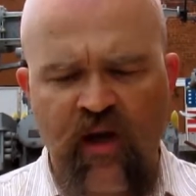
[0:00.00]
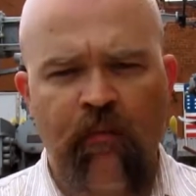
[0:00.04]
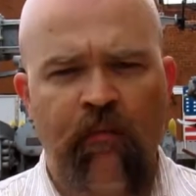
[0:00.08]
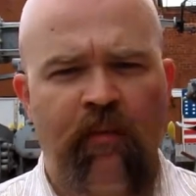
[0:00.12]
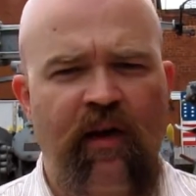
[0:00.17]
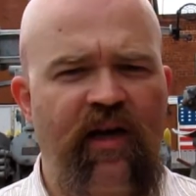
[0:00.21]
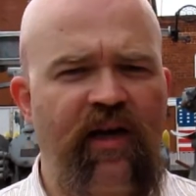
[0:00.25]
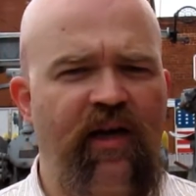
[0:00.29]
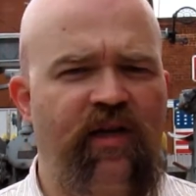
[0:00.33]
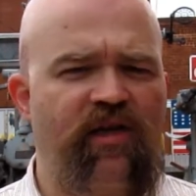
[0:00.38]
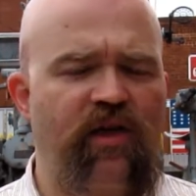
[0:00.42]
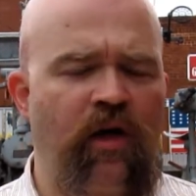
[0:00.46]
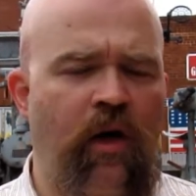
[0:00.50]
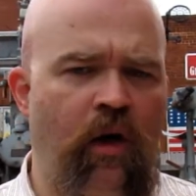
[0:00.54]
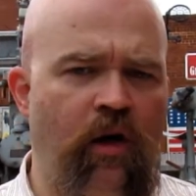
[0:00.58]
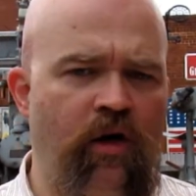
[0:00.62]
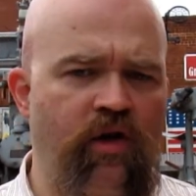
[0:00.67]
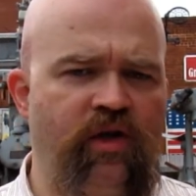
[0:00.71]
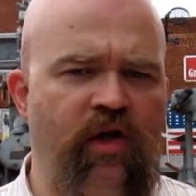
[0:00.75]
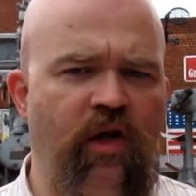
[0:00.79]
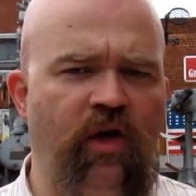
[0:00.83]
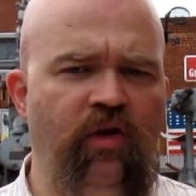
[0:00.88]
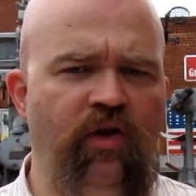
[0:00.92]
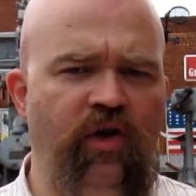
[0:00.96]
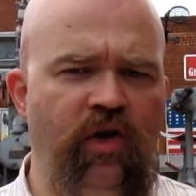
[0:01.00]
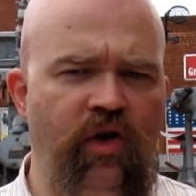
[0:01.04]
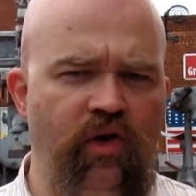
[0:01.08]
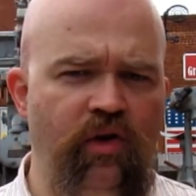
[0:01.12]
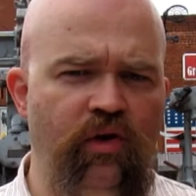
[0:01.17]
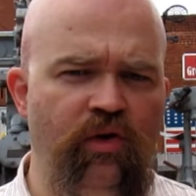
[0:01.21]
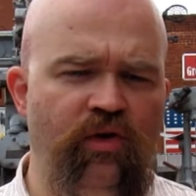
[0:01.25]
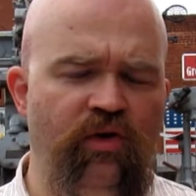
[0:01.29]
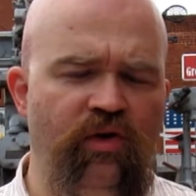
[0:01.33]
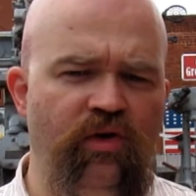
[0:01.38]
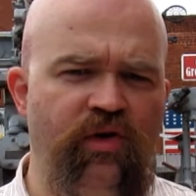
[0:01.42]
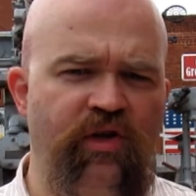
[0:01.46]
but it's also
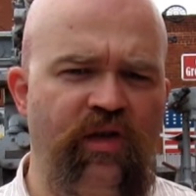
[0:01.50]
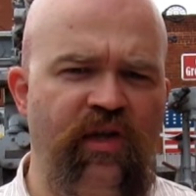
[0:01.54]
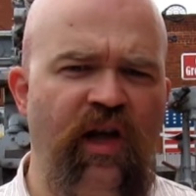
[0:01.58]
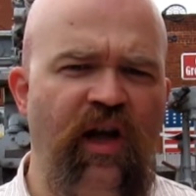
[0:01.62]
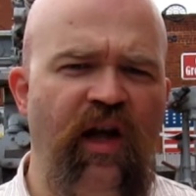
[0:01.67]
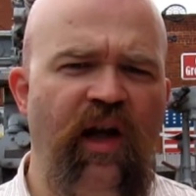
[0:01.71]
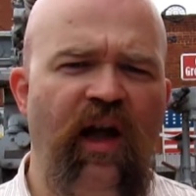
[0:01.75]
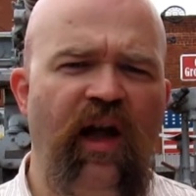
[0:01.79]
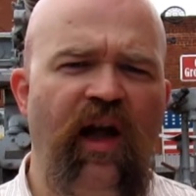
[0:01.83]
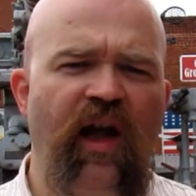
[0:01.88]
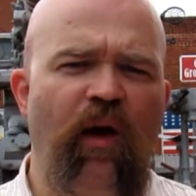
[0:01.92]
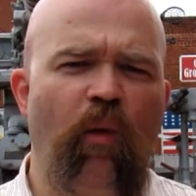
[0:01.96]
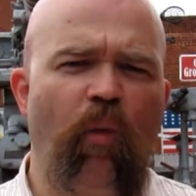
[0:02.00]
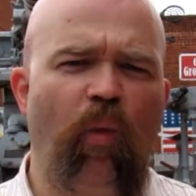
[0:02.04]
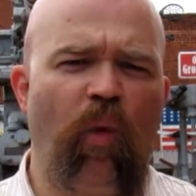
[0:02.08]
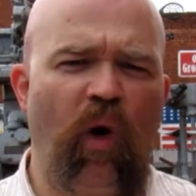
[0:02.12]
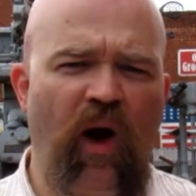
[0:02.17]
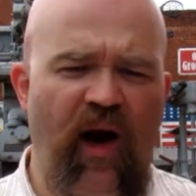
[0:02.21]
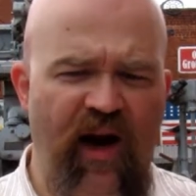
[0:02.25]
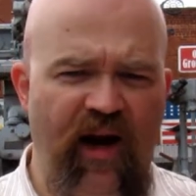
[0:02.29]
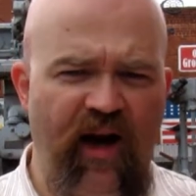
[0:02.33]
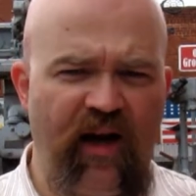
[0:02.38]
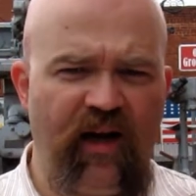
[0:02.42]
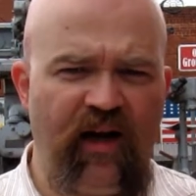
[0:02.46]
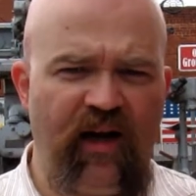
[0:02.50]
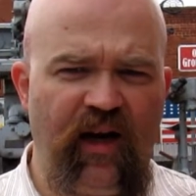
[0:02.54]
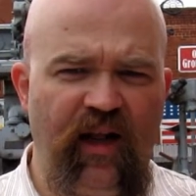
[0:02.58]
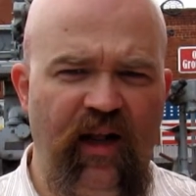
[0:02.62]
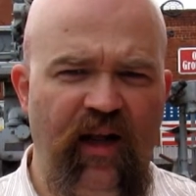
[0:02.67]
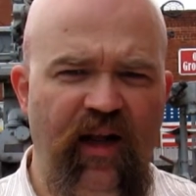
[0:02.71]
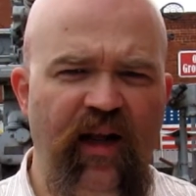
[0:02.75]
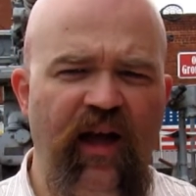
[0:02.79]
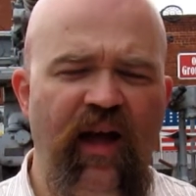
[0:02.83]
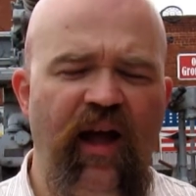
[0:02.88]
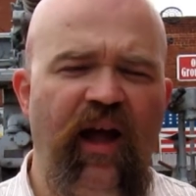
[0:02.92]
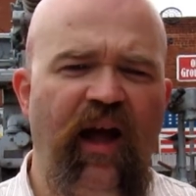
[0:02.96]
used
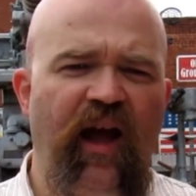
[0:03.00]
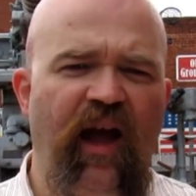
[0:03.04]
widely